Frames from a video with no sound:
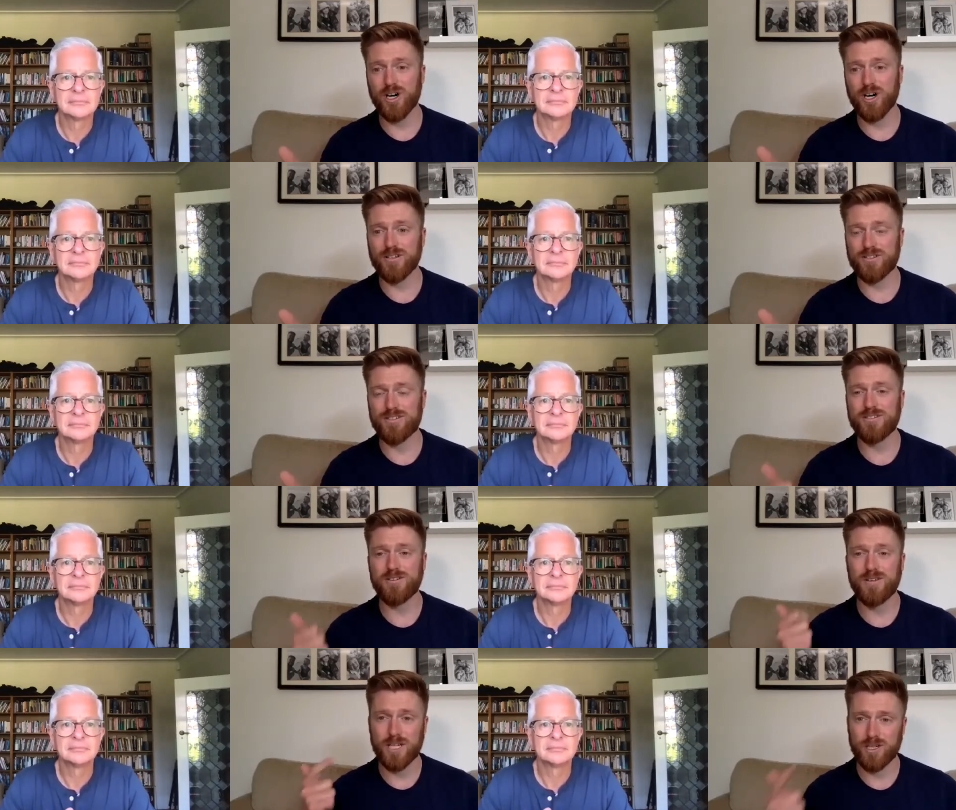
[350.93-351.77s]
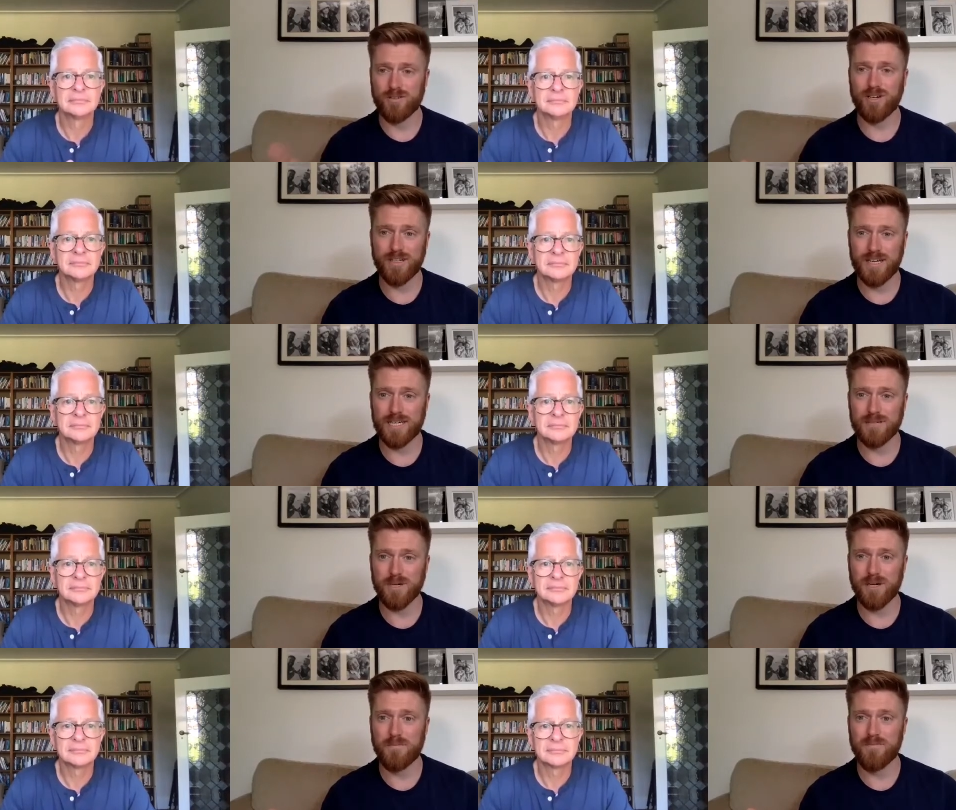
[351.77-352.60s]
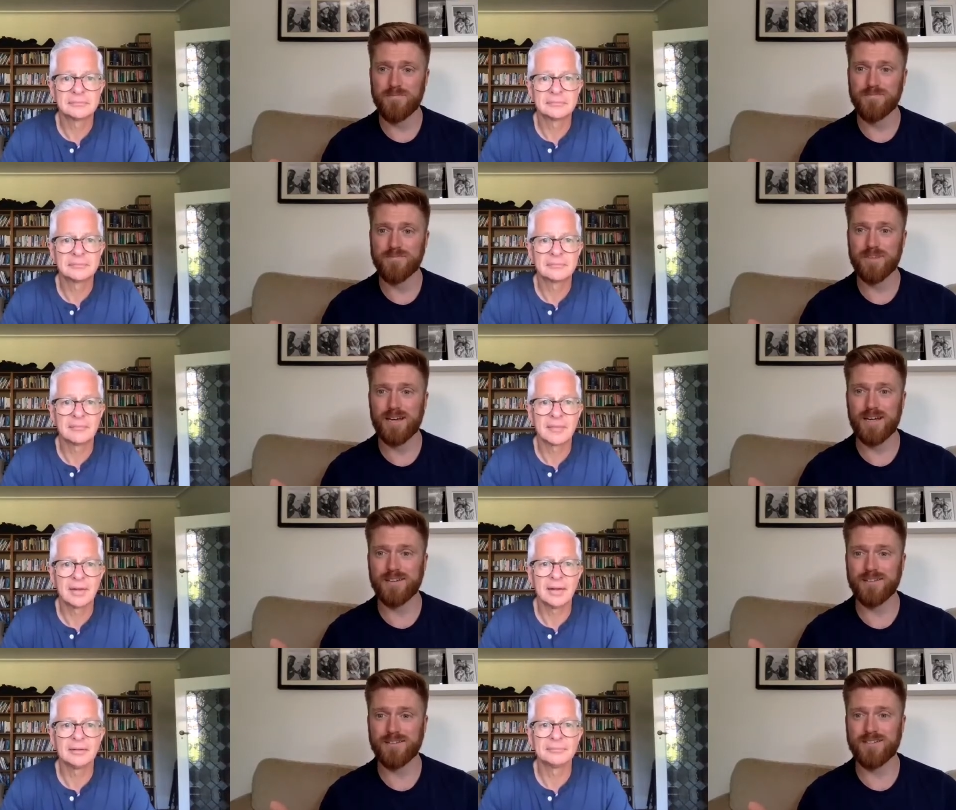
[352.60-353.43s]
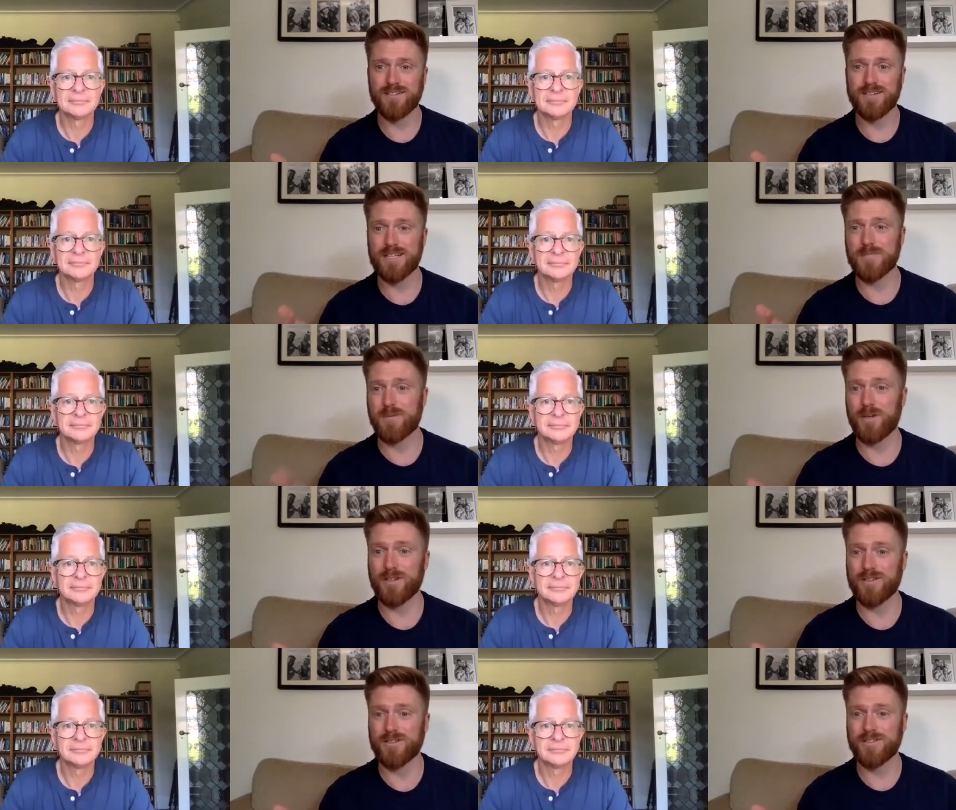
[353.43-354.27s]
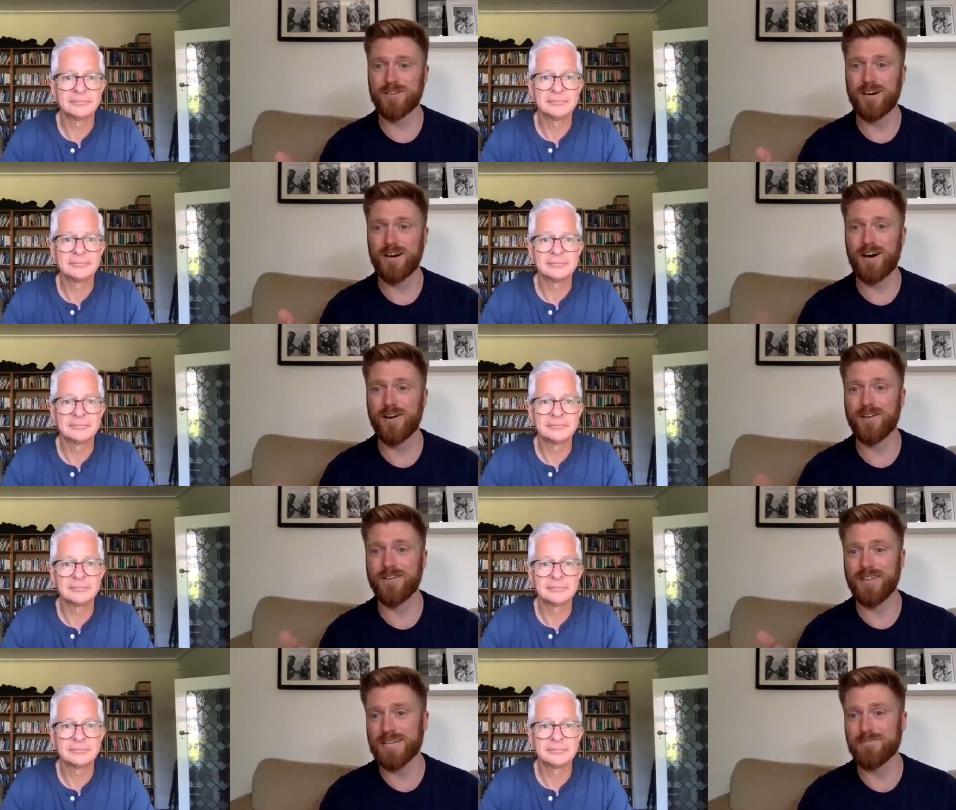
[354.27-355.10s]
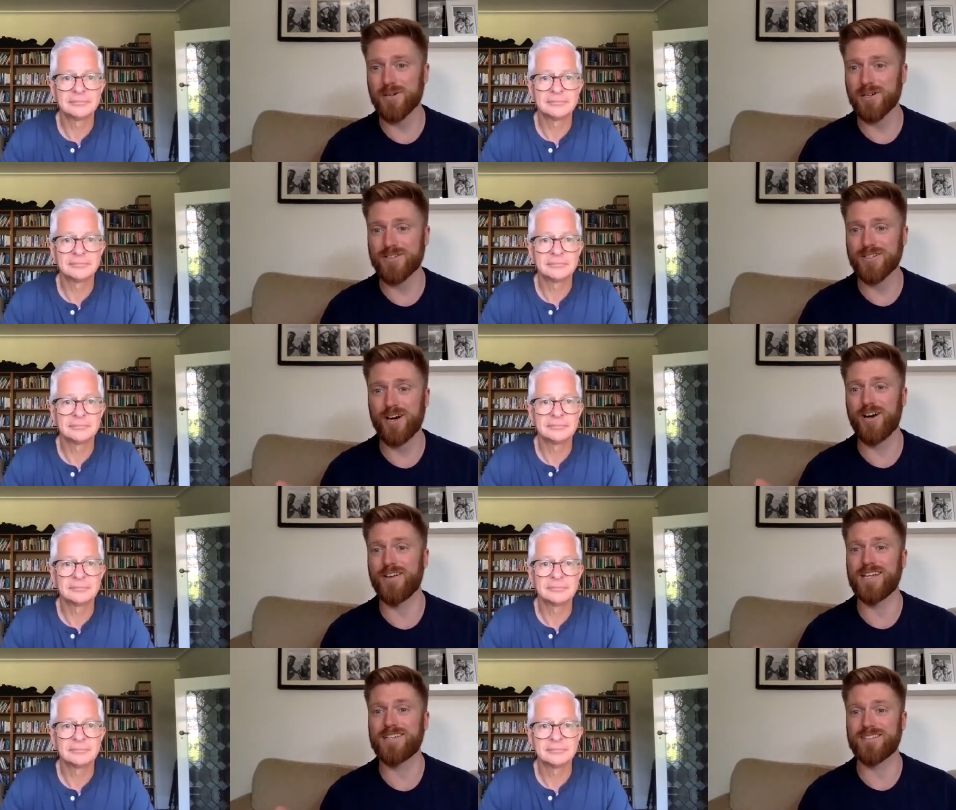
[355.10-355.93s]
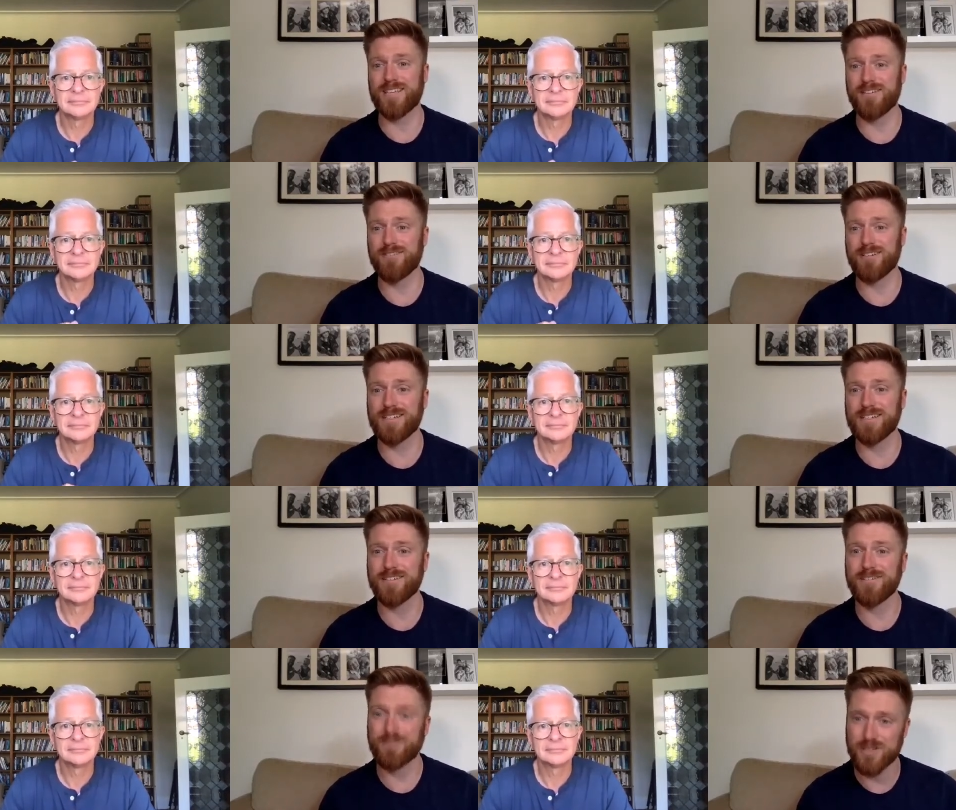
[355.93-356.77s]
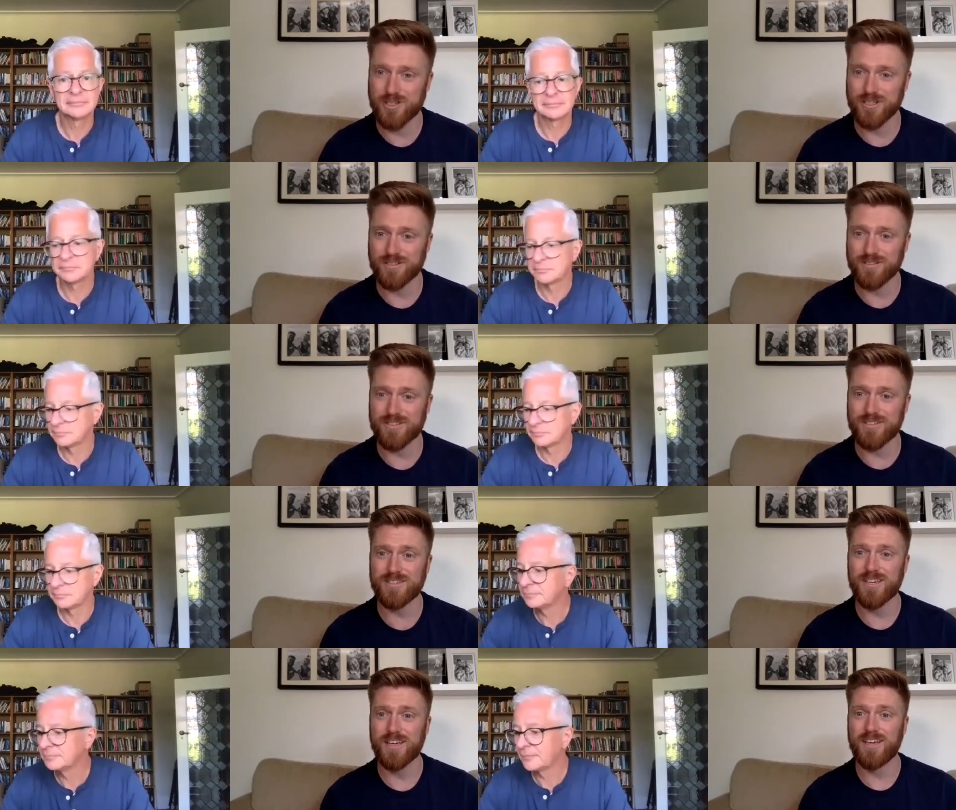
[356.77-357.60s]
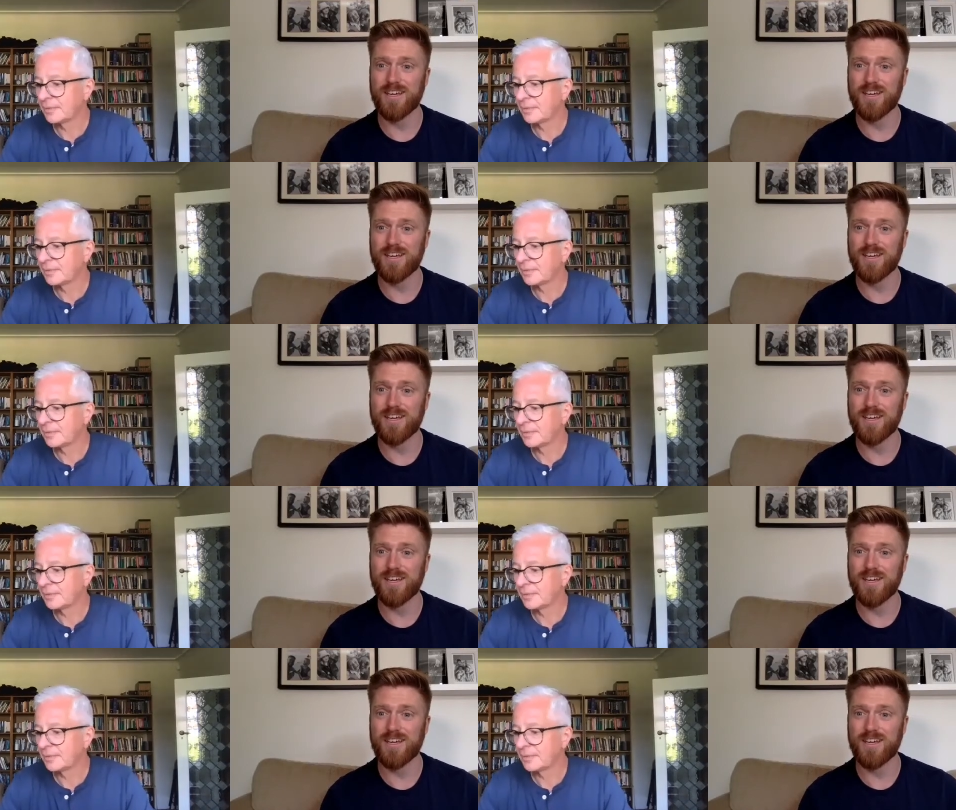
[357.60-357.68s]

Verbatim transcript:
Speaker 1: God and love our neighbour. And let's be honest, our neighbours aren't necessarily Christians.